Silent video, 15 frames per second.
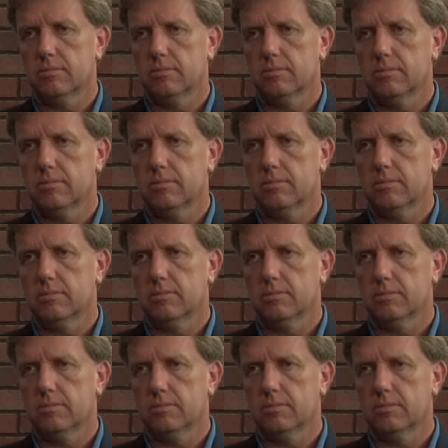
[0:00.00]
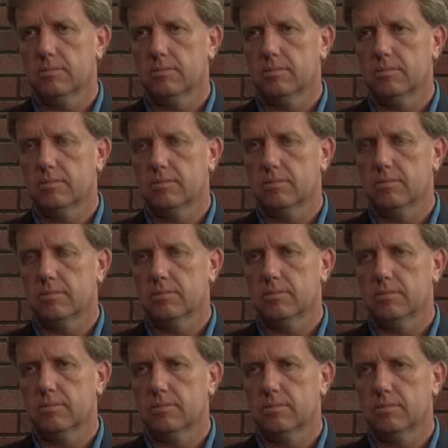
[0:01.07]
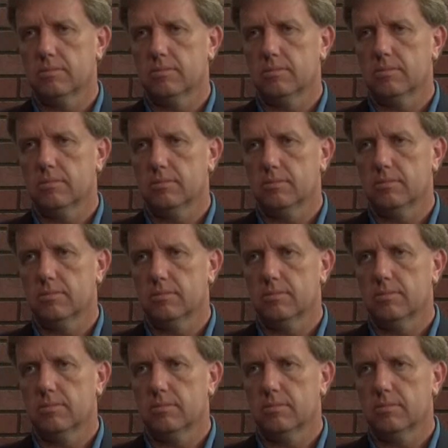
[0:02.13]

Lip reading: (not speaking)